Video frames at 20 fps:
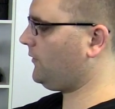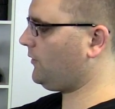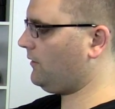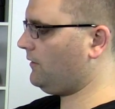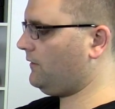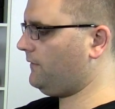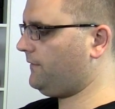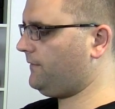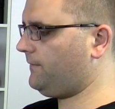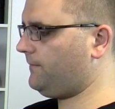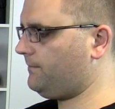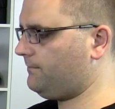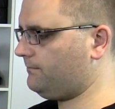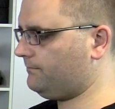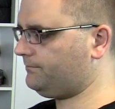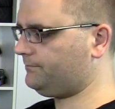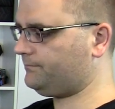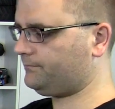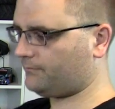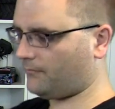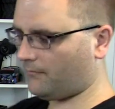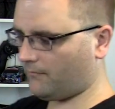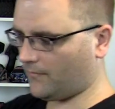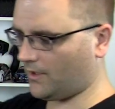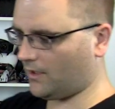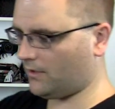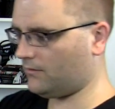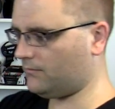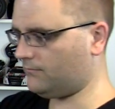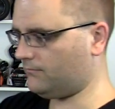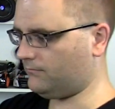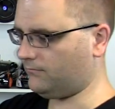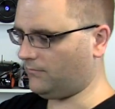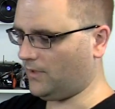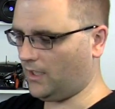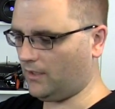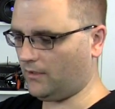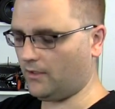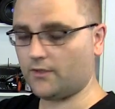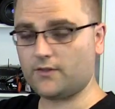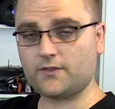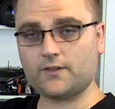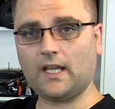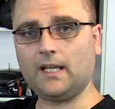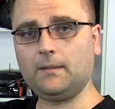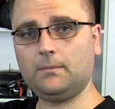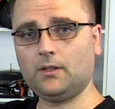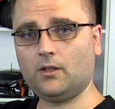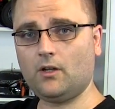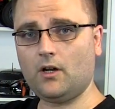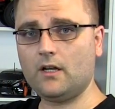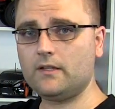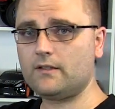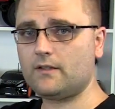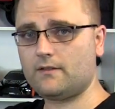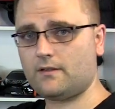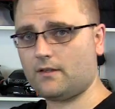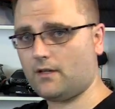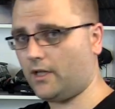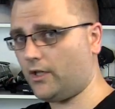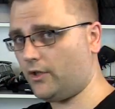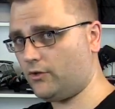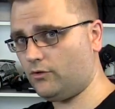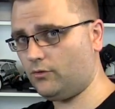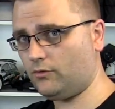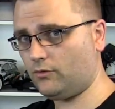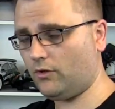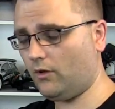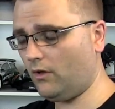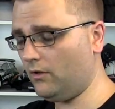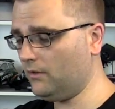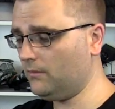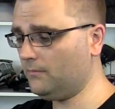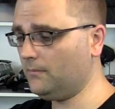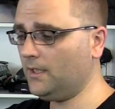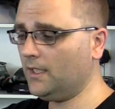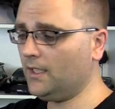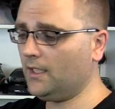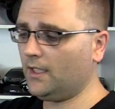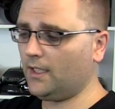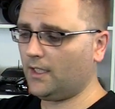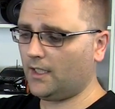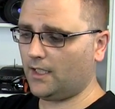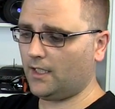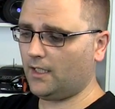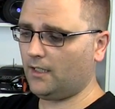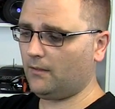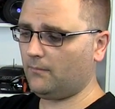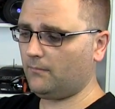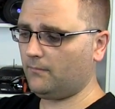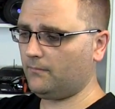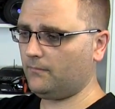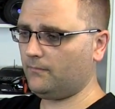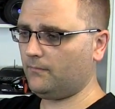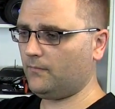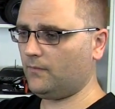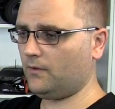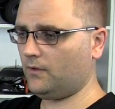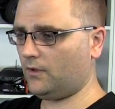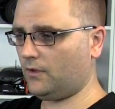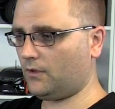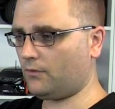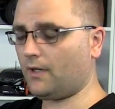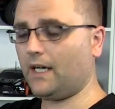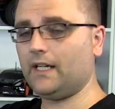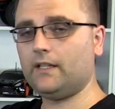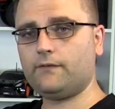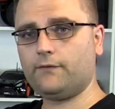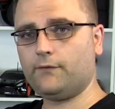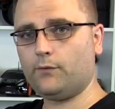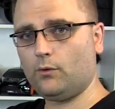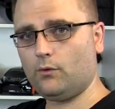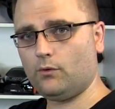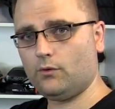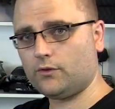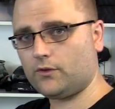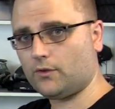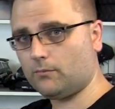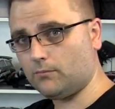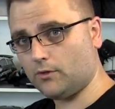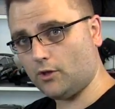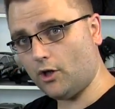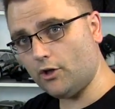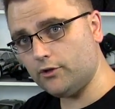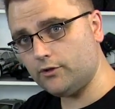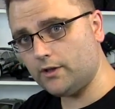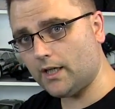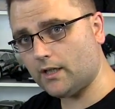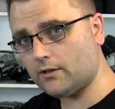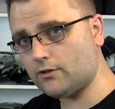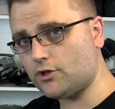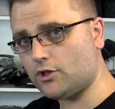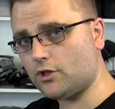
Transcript: sort of, I don't know, stabilizers, I guess you'd call them. Um, great for some low down